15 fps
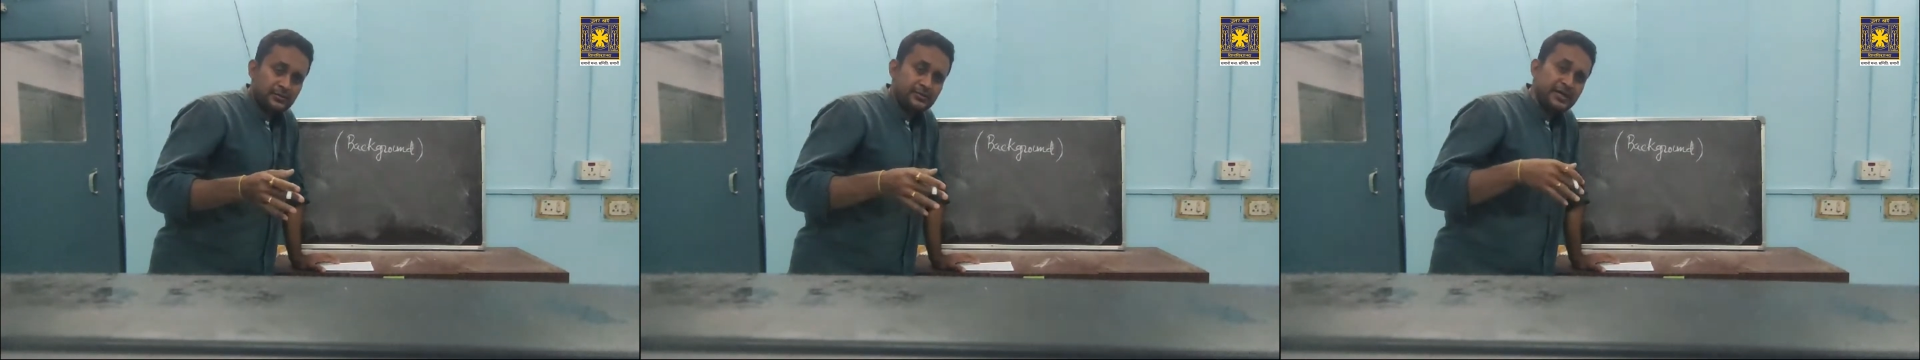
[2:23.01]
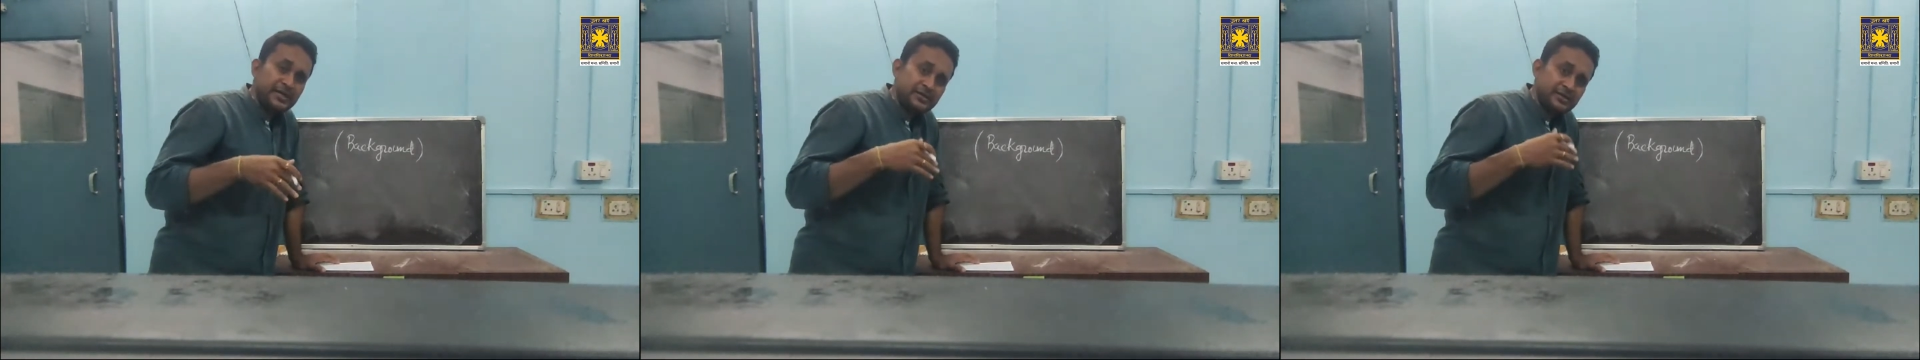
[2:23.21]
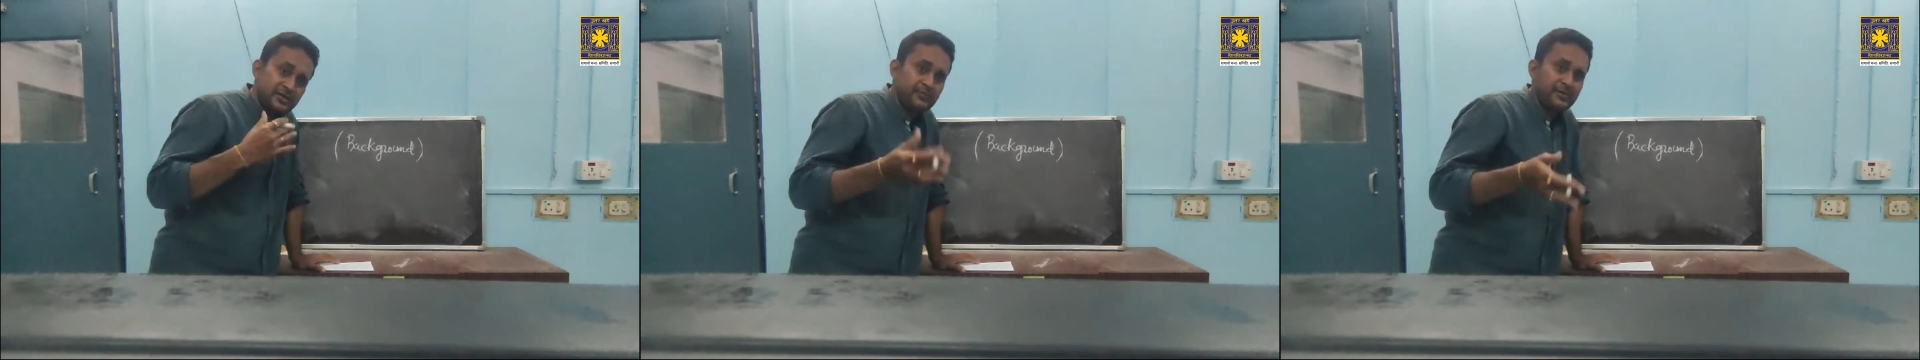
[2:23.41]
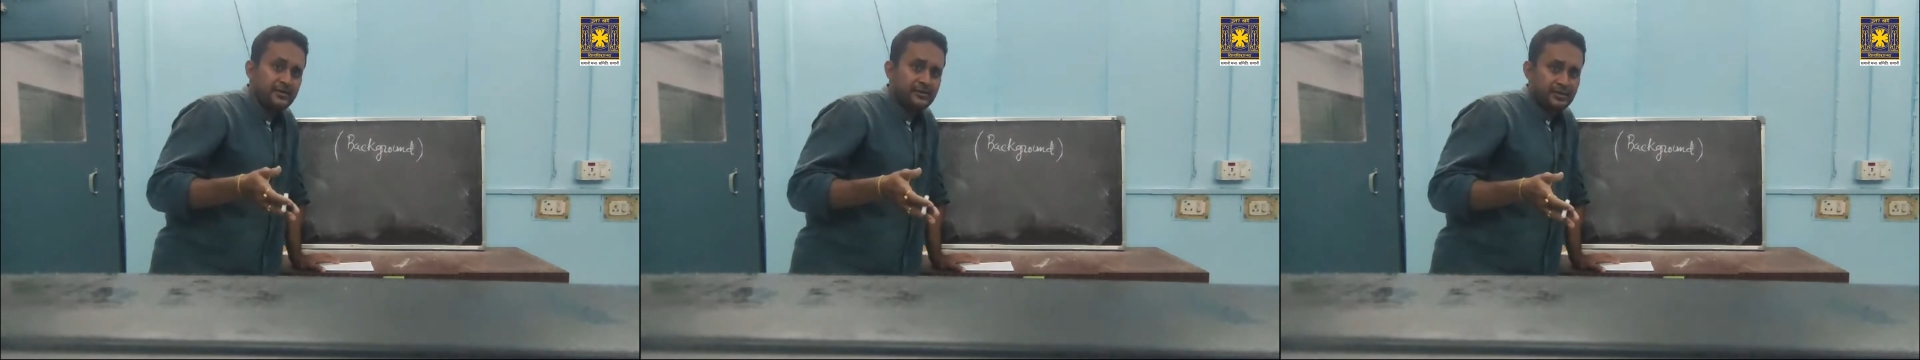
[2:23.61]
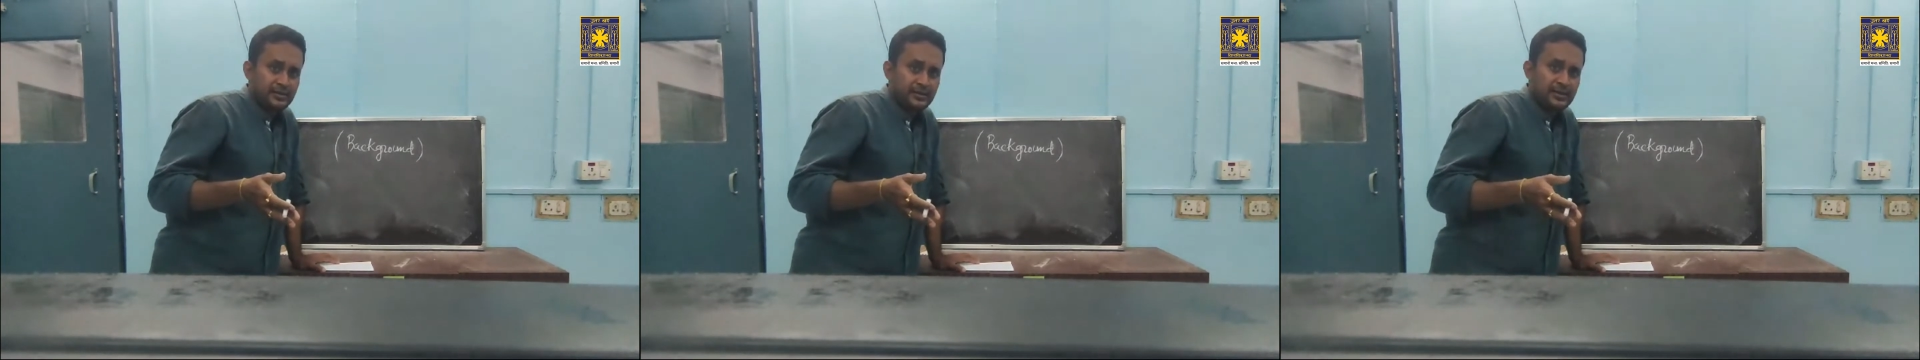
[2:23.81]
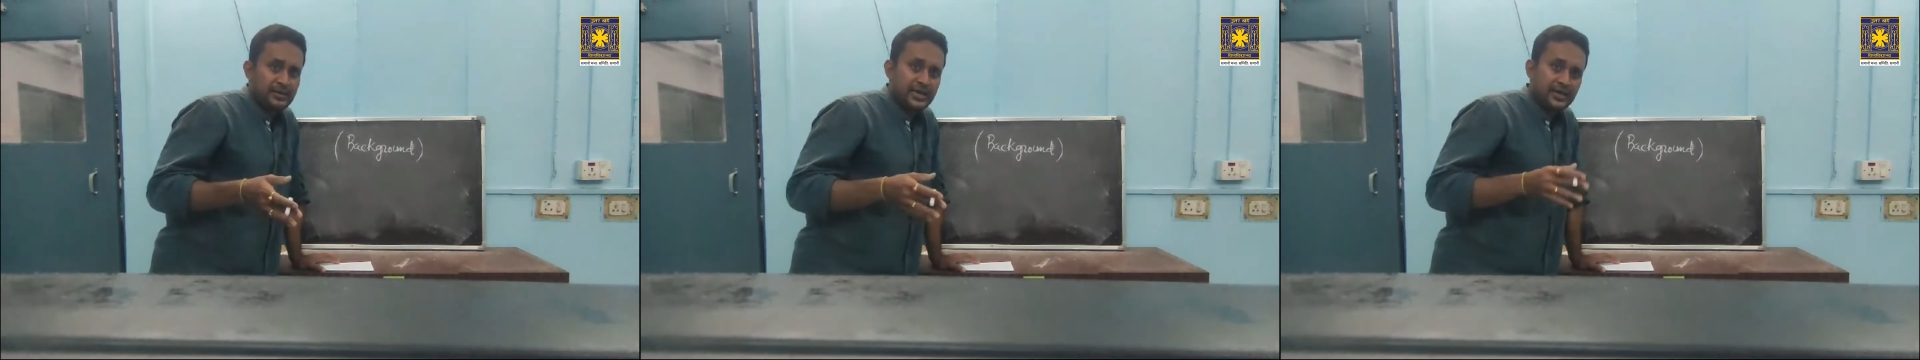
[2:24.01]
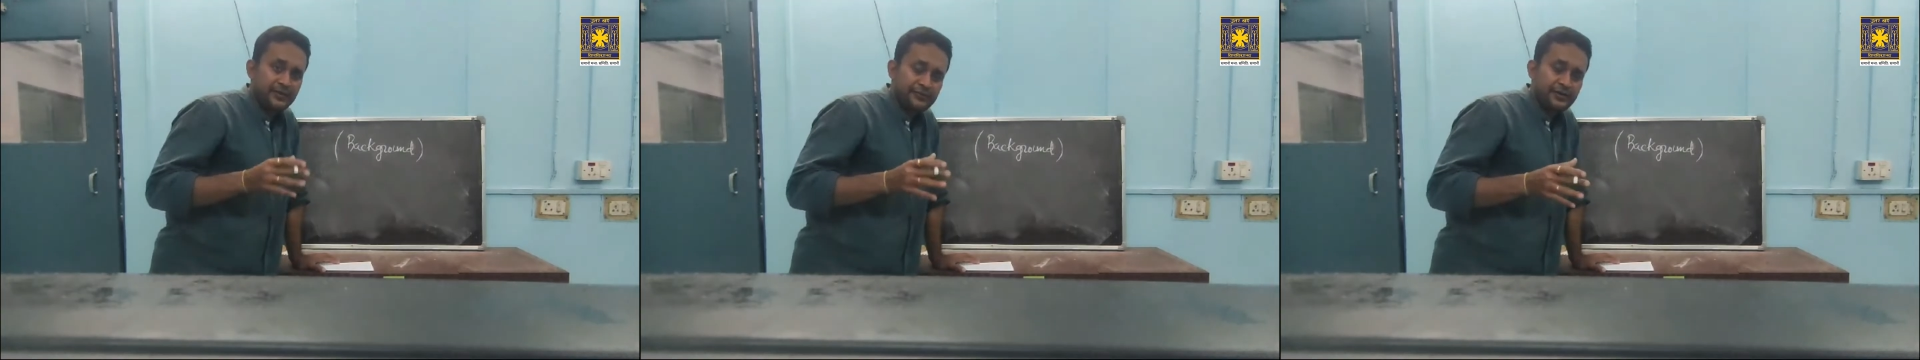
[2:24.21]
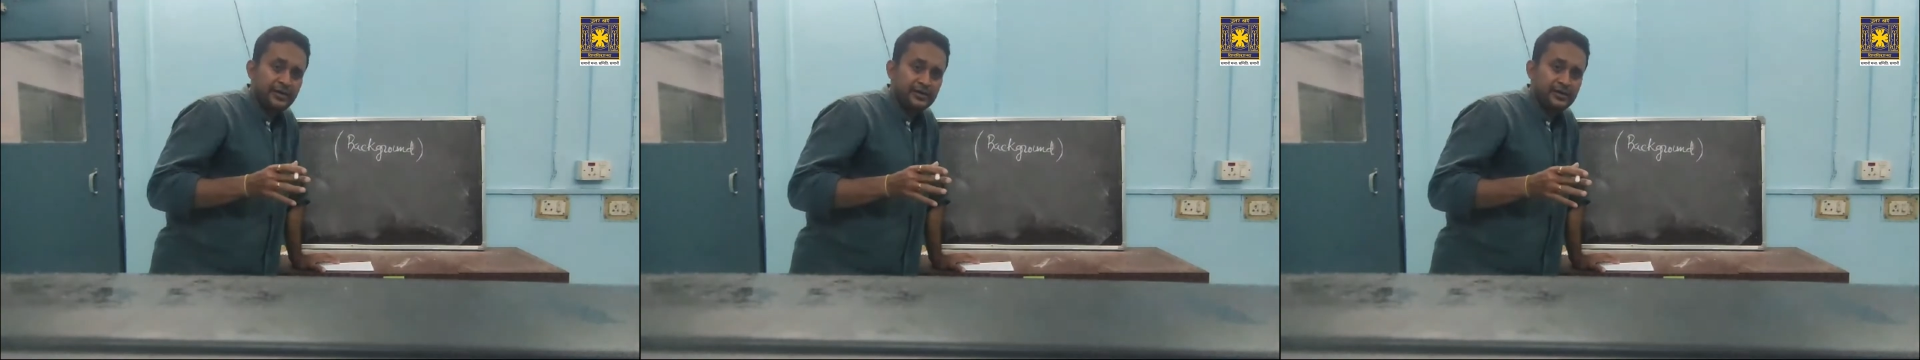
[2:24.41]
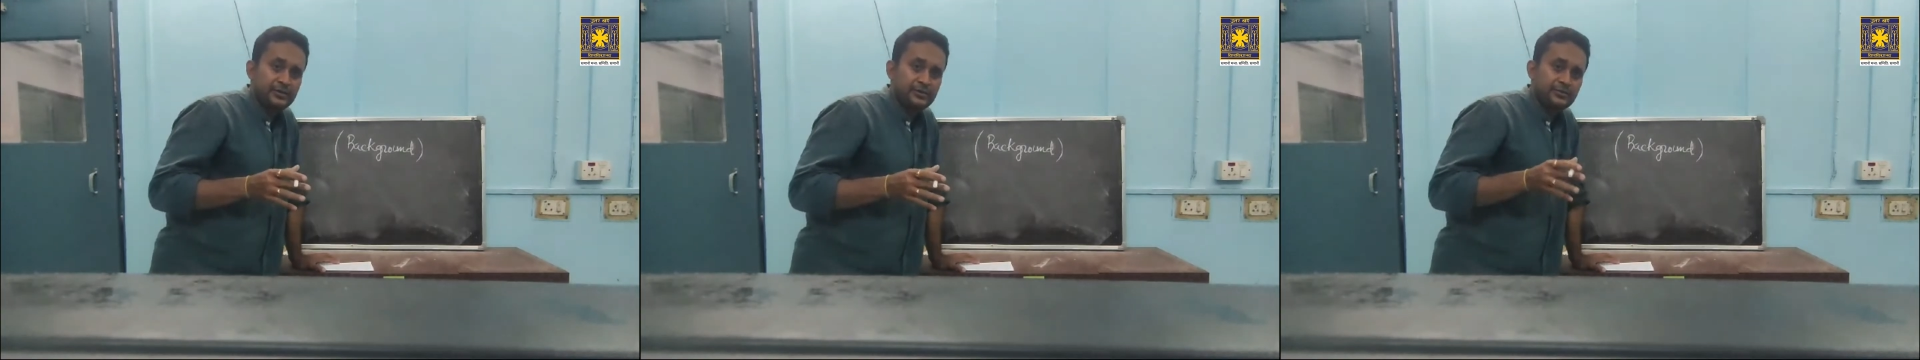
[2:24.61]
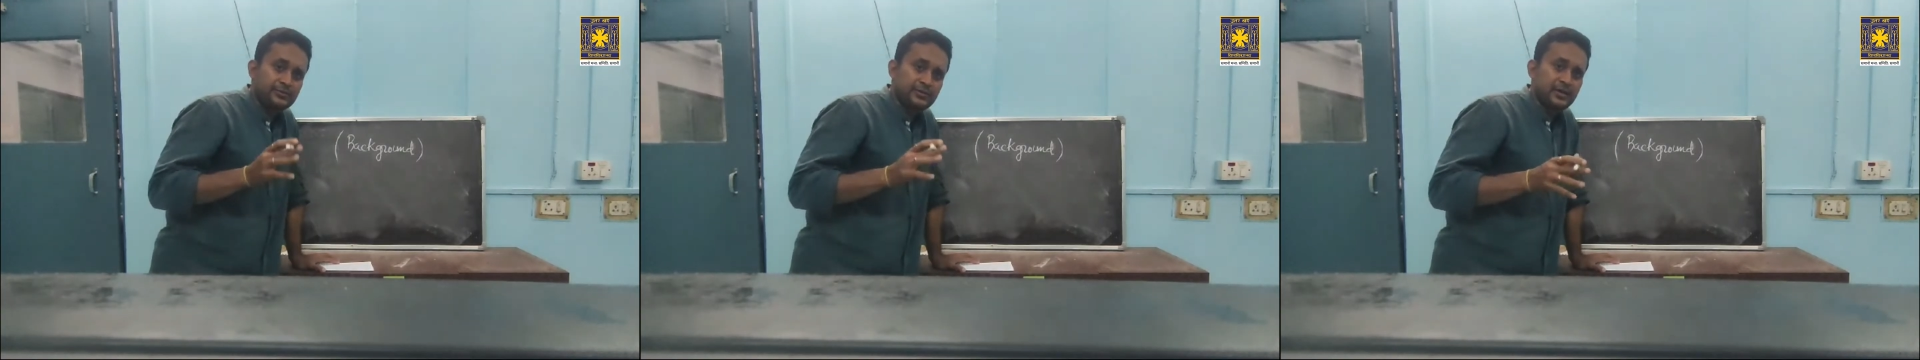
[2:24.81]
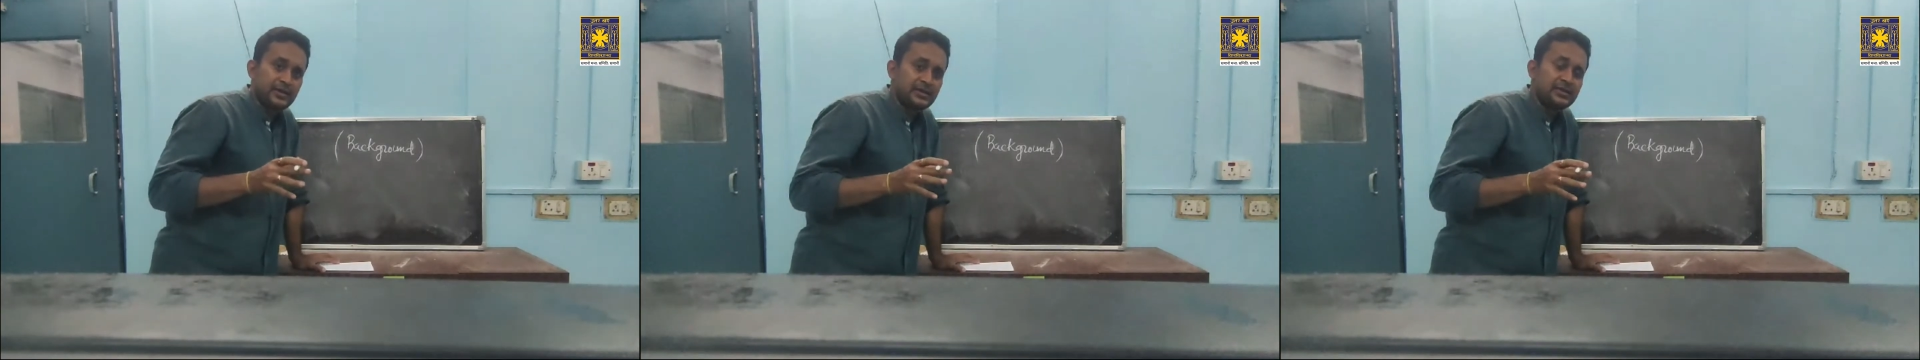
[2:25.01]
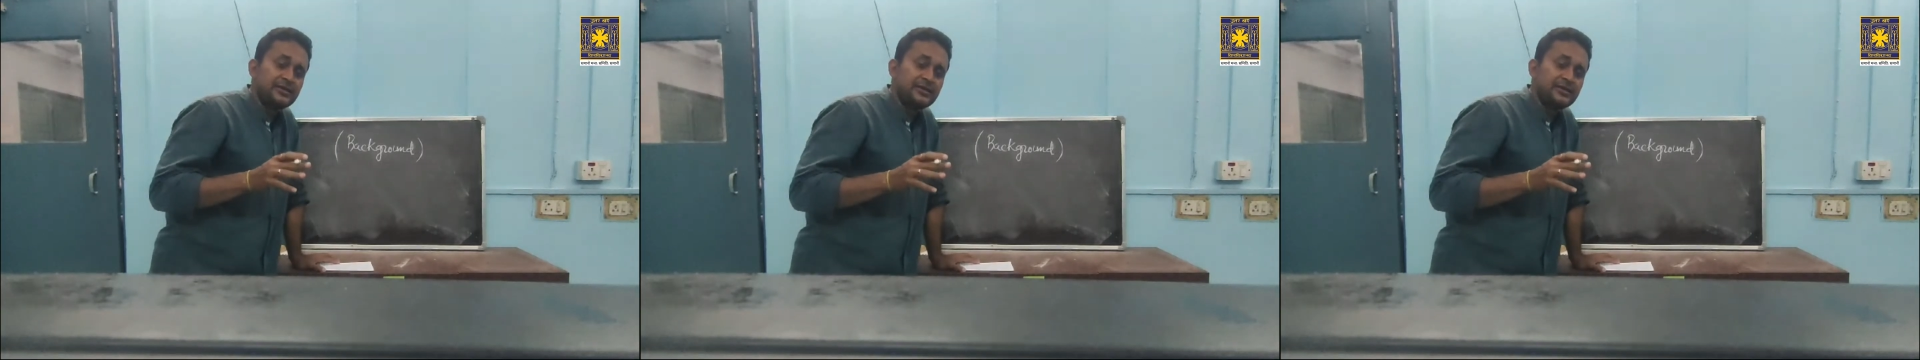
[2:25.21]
detrimental effect to the